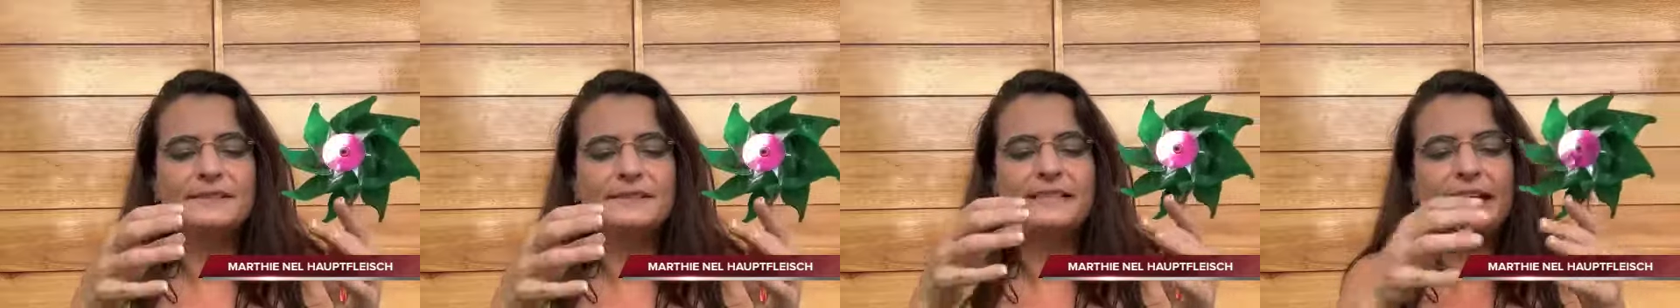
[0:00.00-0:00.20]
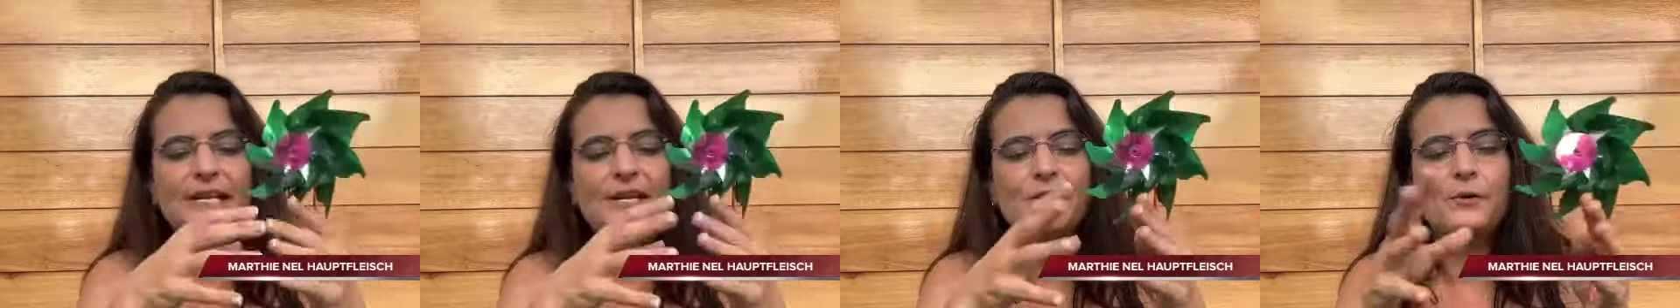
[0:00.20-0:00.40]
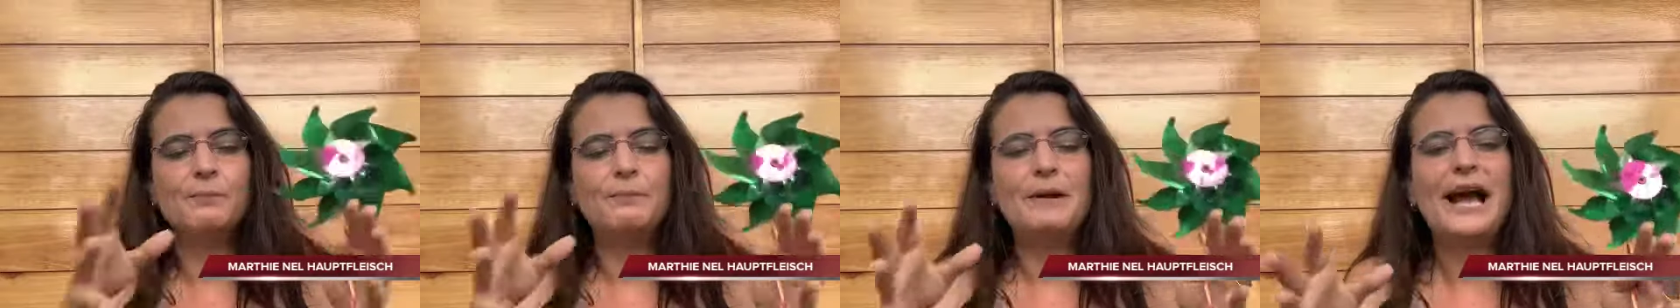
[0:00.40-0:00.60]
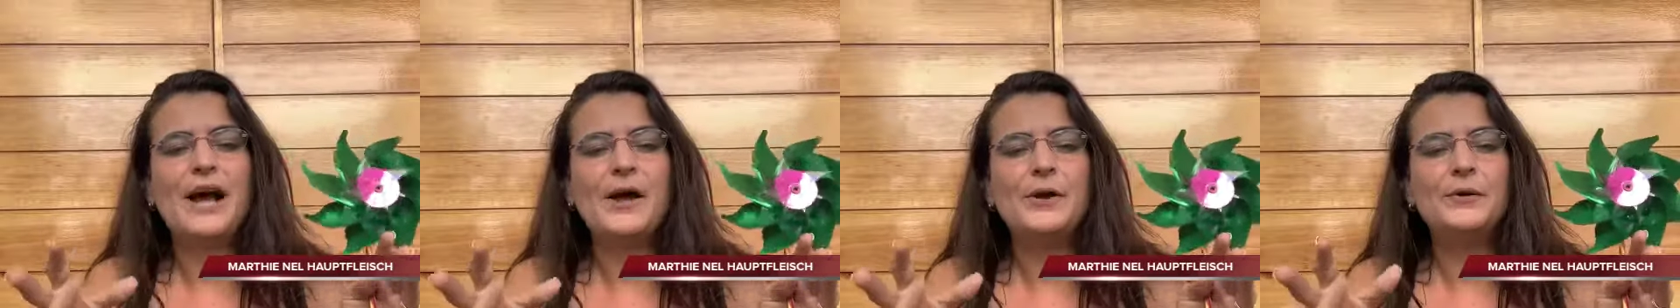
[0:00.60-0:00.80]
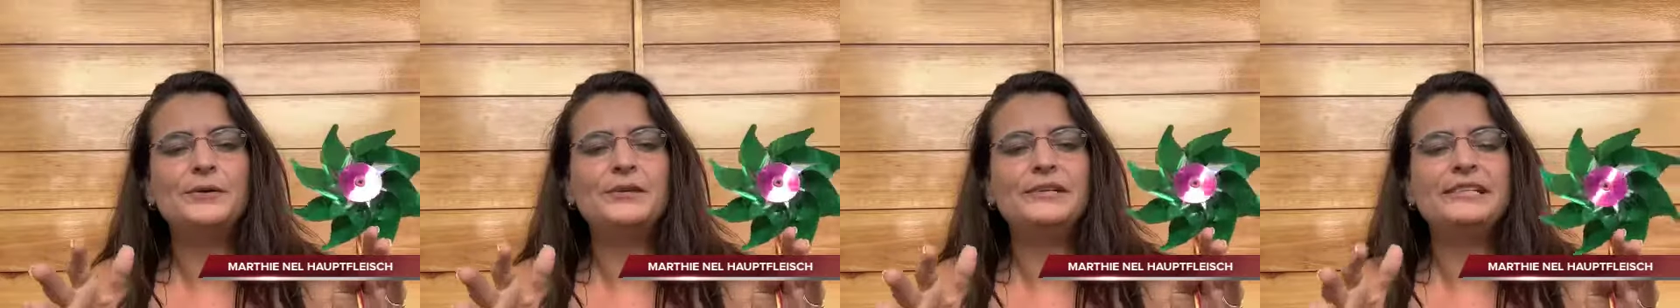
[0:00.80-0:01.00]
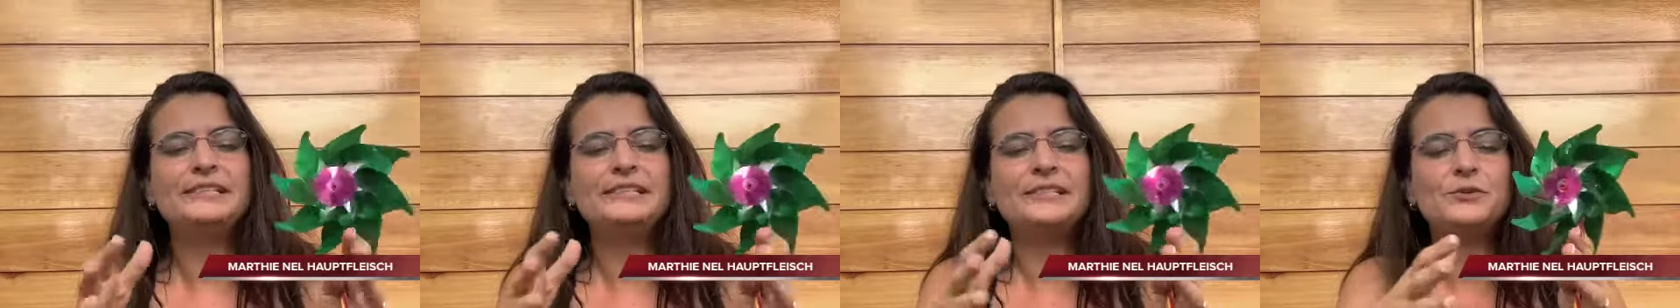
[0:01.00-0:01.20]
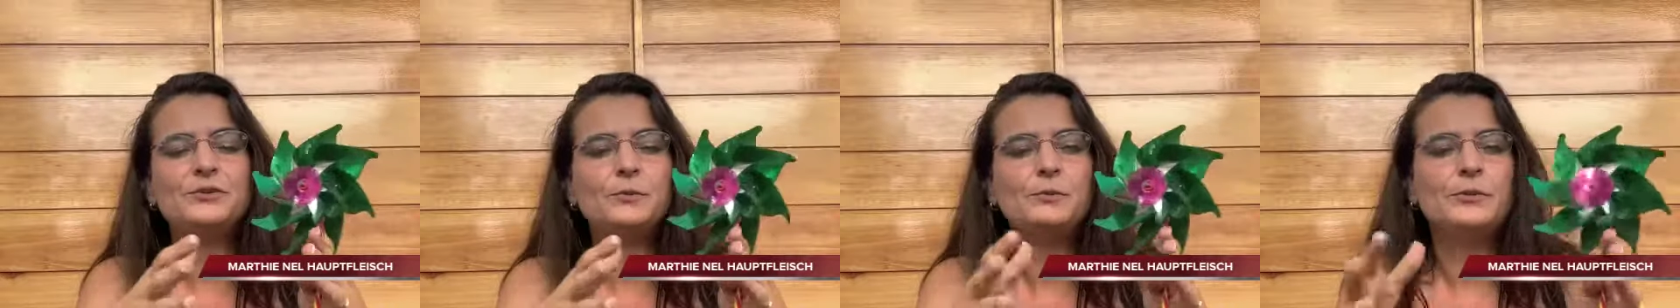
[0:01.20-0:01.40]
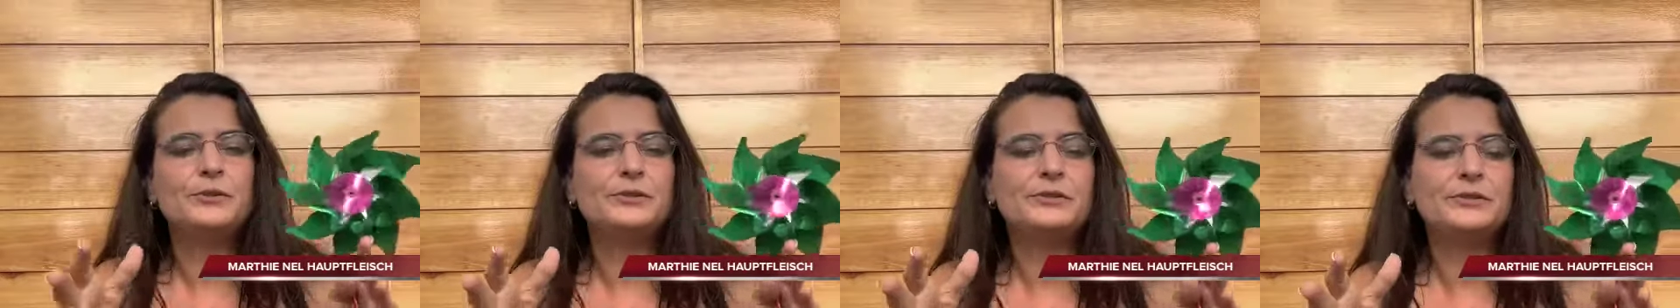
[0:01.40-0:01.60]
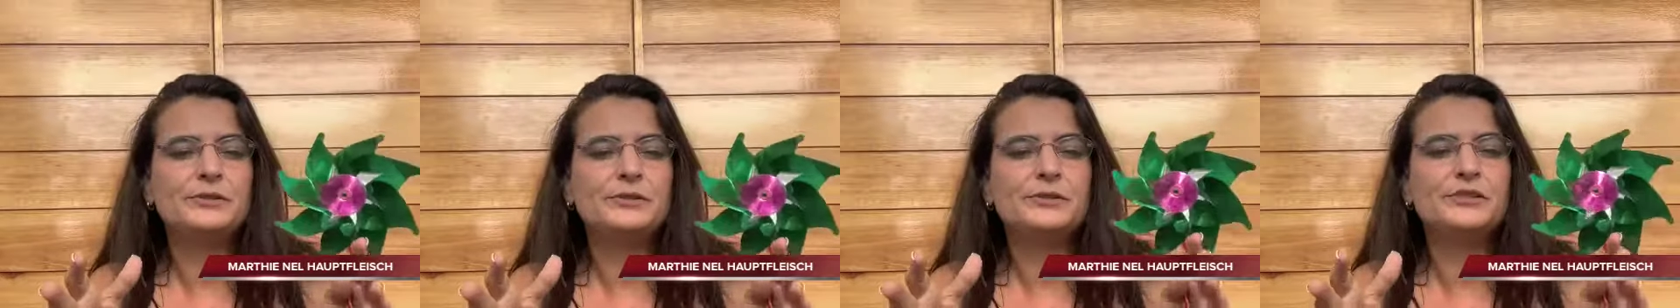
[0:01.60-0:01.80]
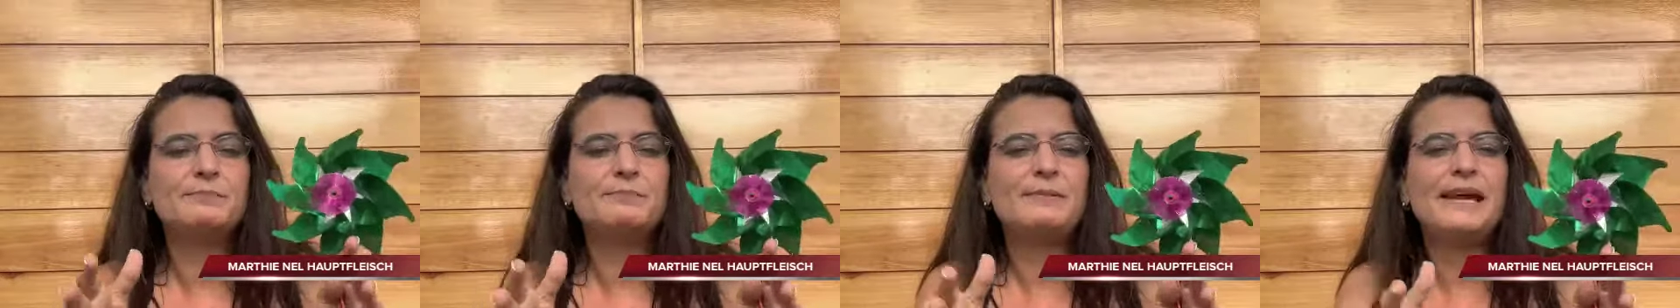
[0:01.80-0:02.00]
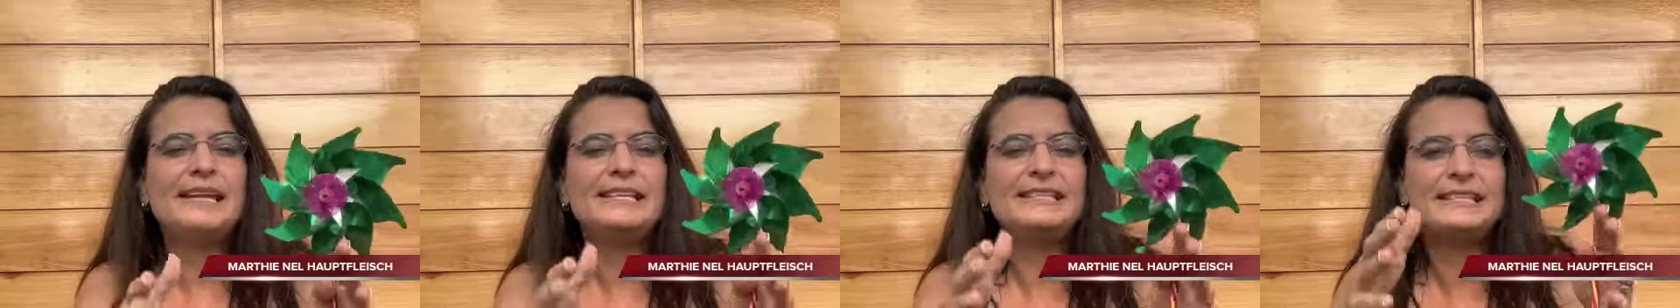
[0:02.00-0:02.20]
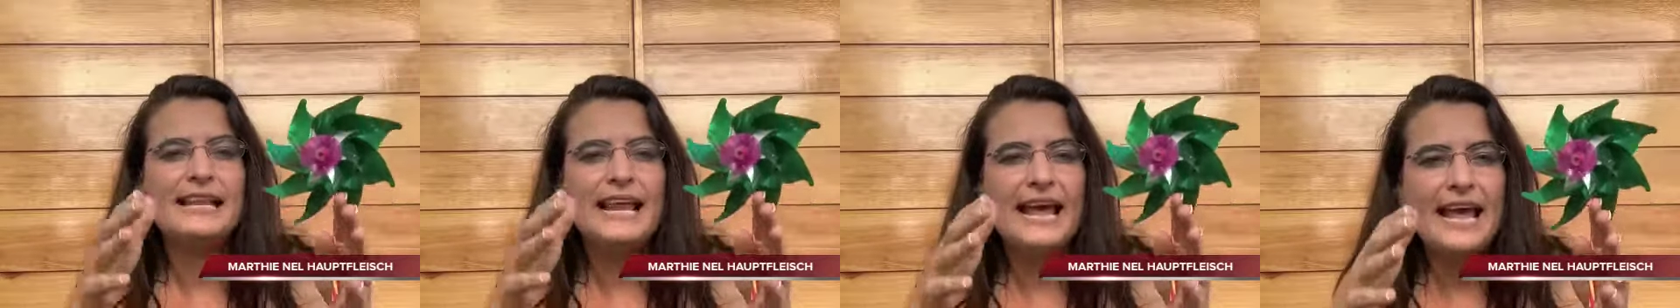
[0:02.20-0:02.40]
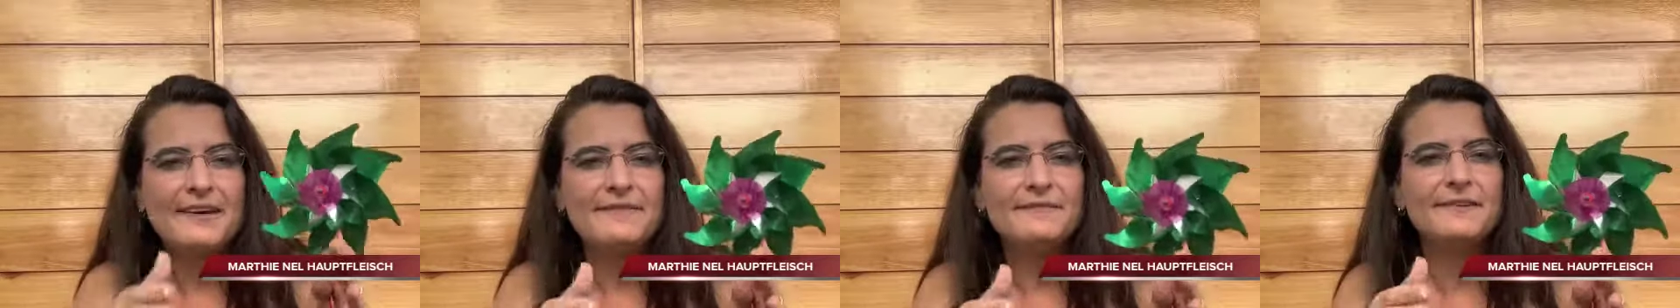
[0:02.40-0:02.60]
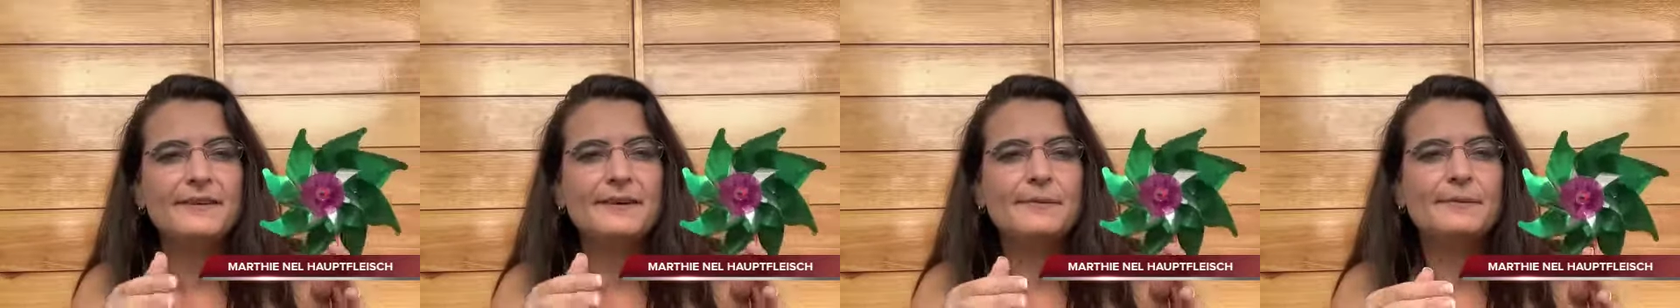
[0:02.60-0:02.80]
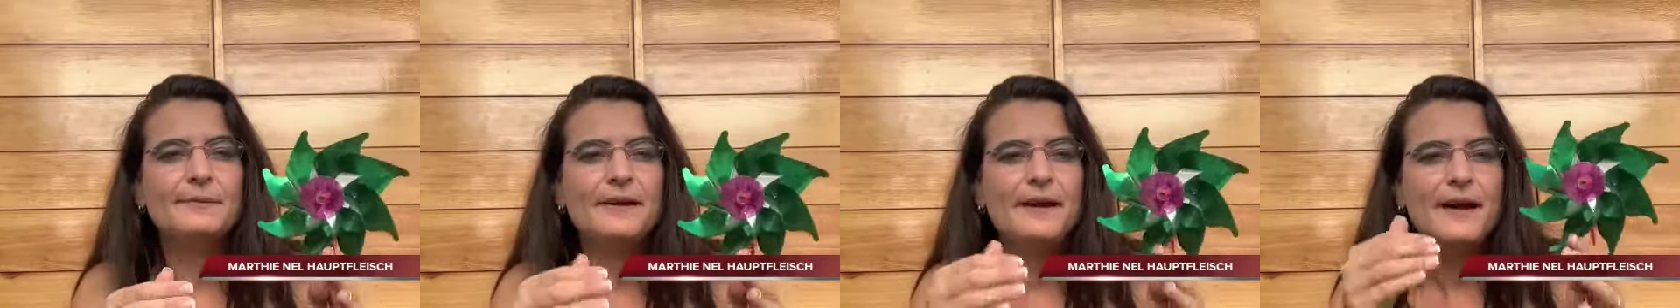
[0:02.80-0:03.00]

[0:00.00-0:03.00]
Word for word: setting your boundaries and your personal space and having a,